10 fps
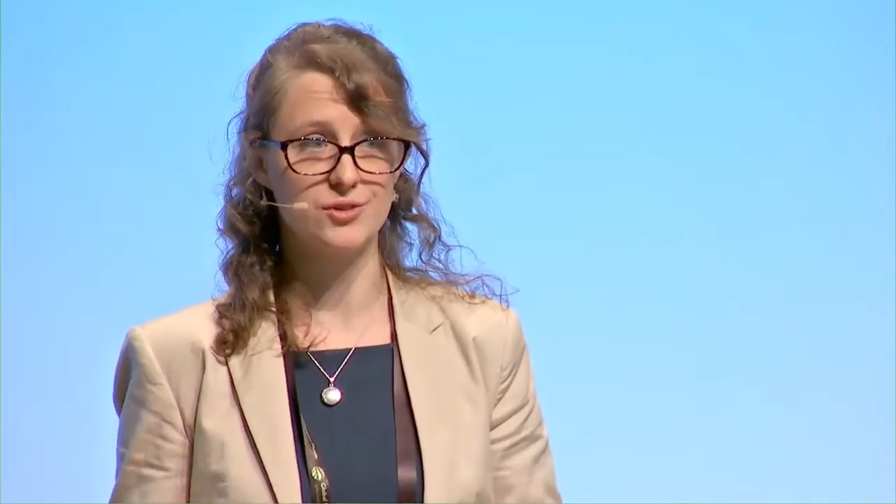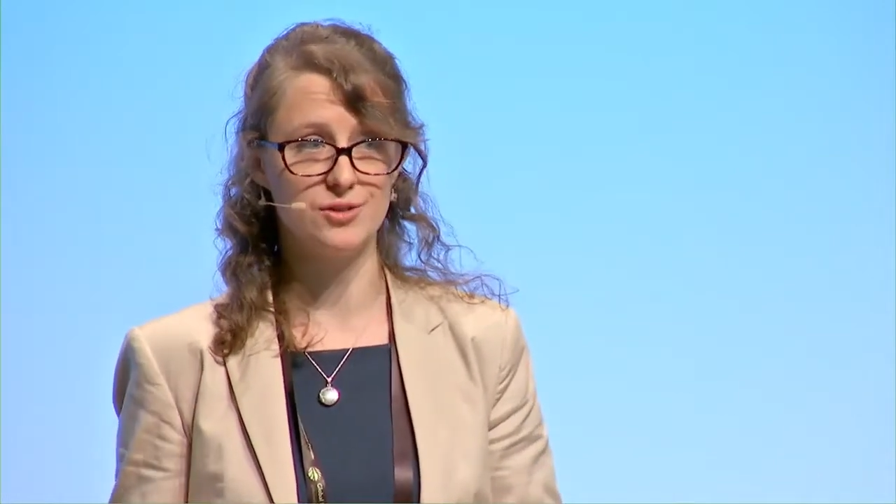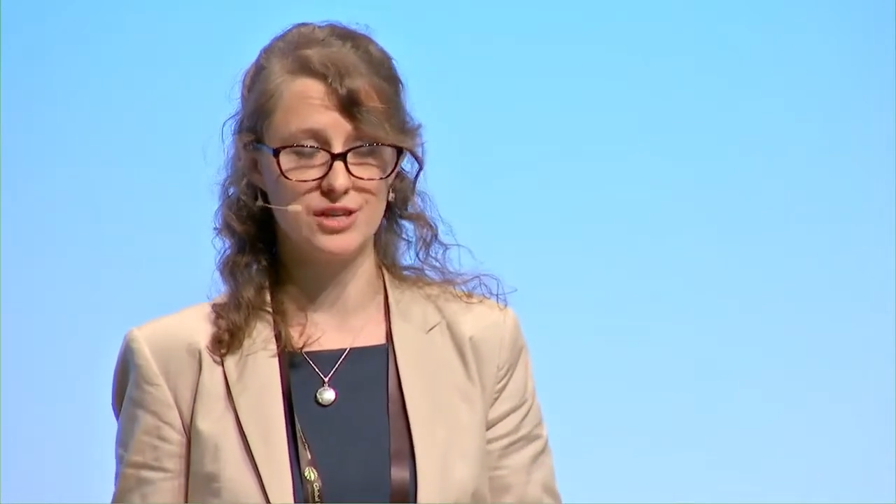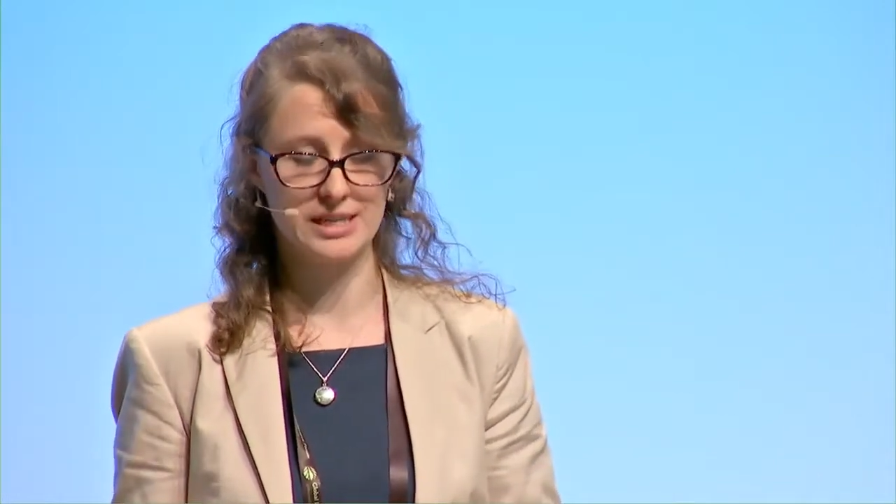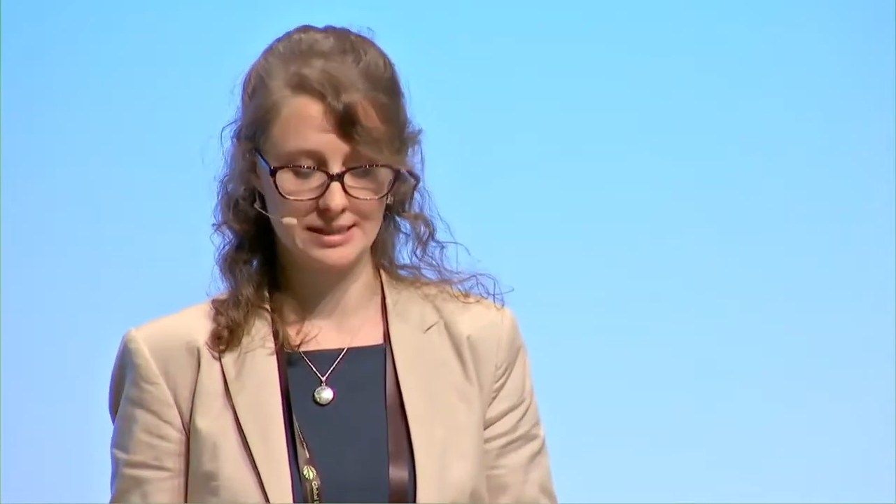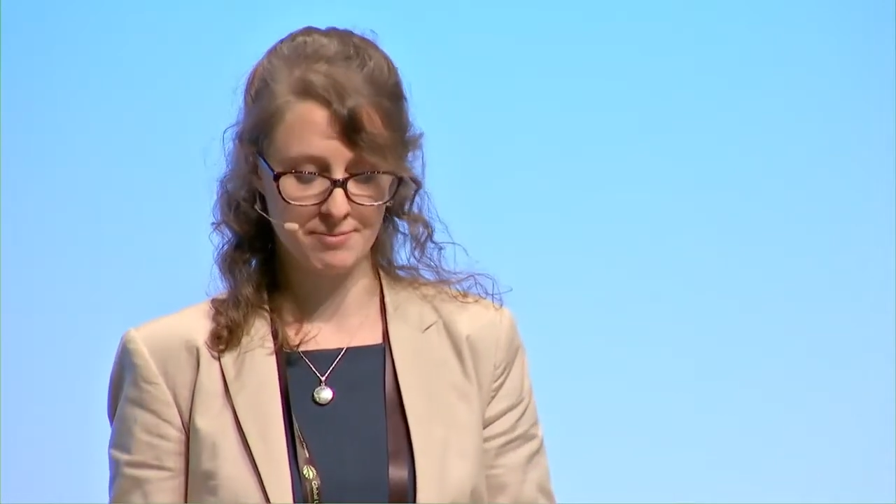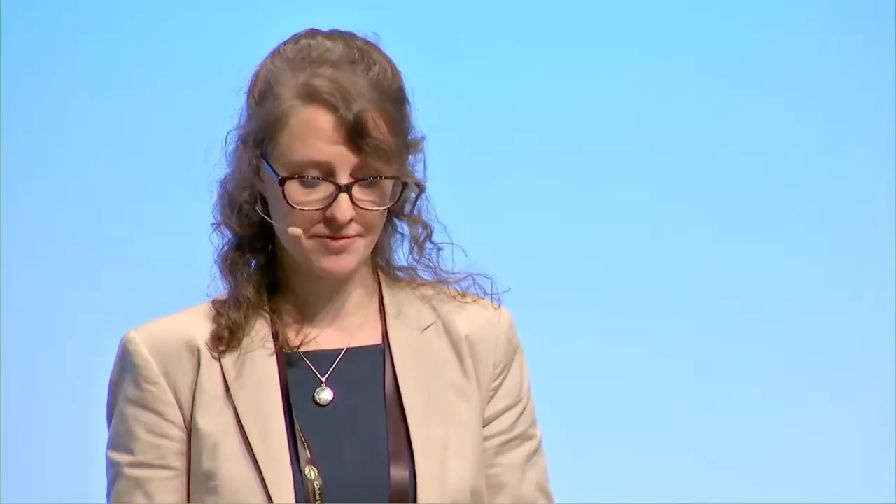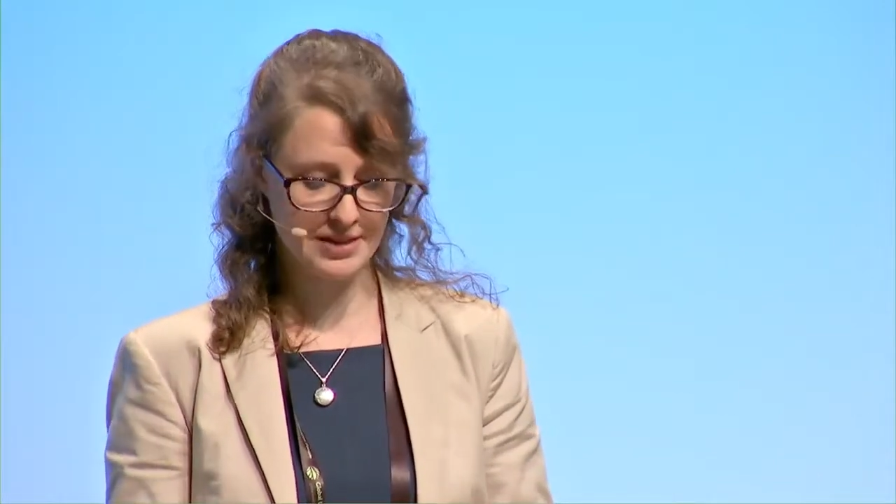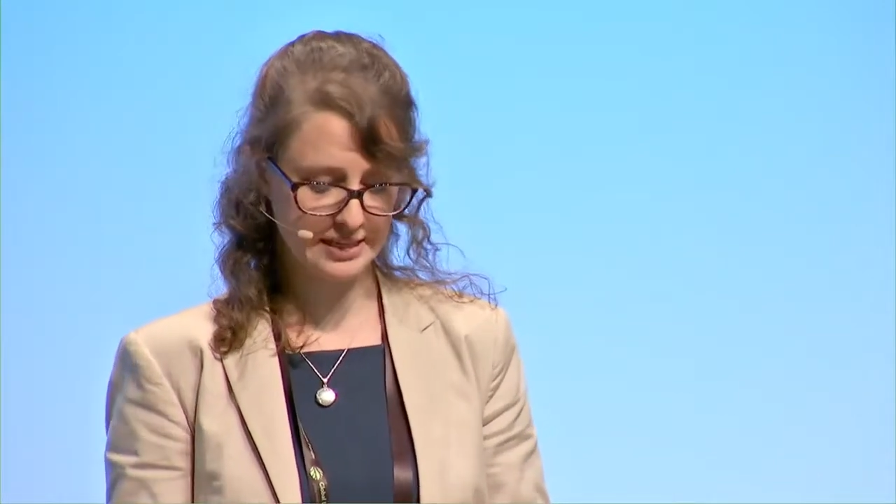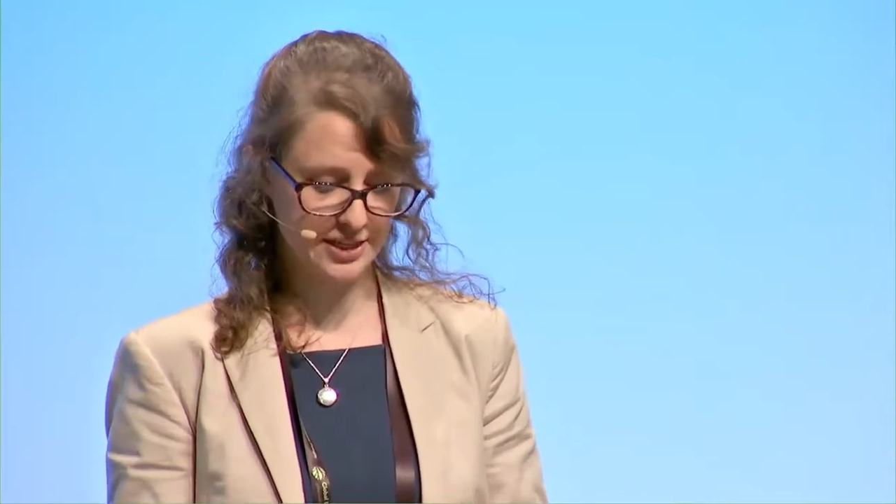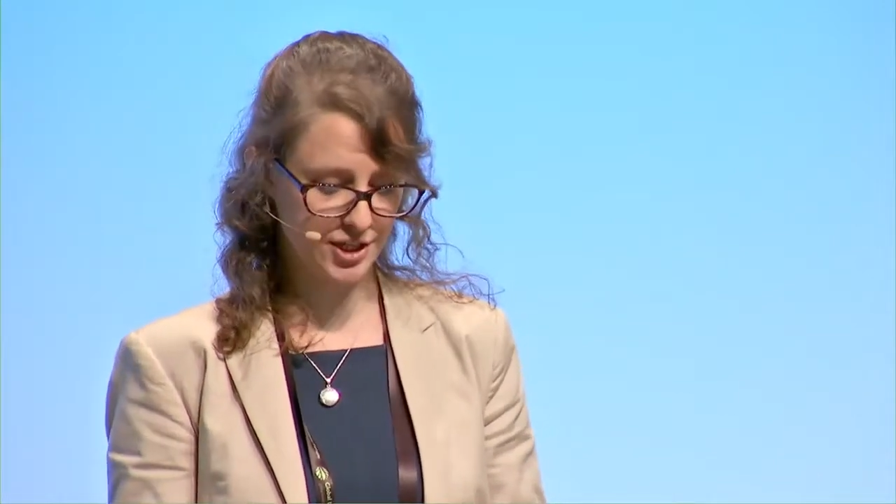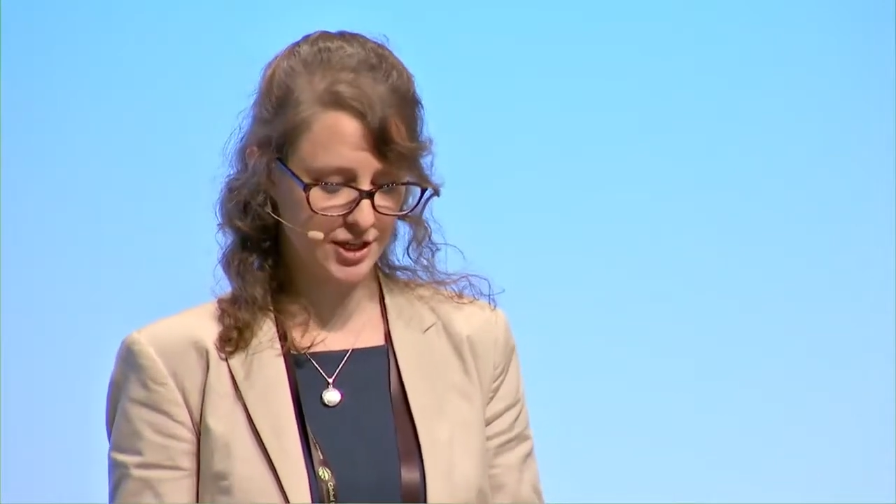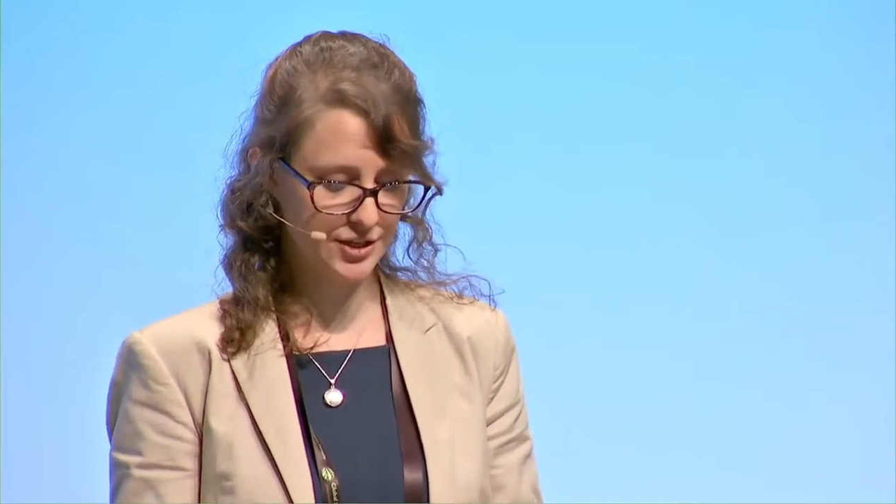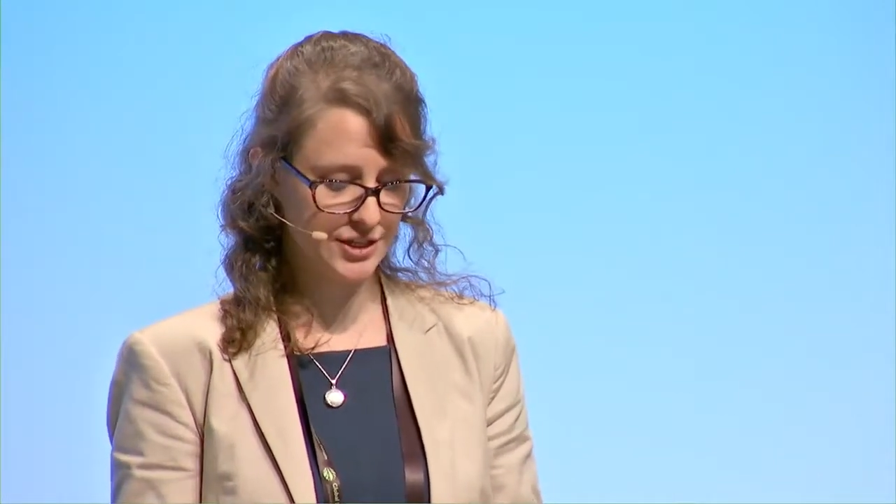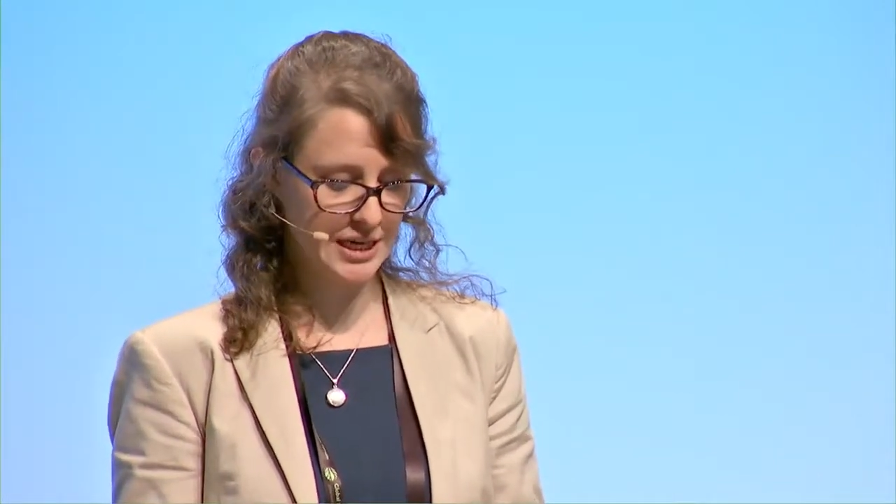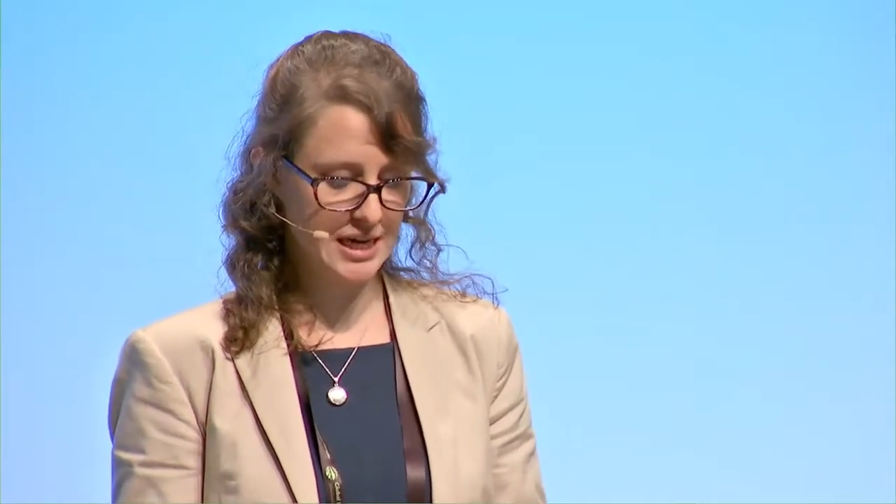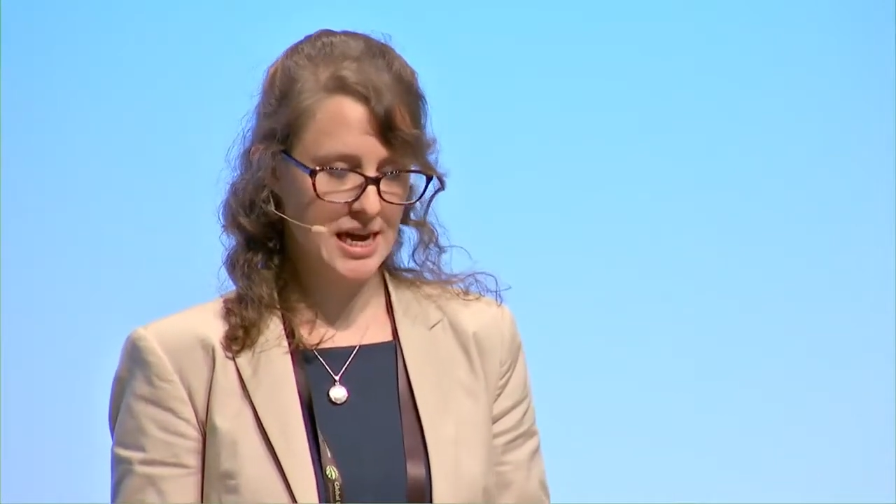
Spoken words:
to address some of these issues.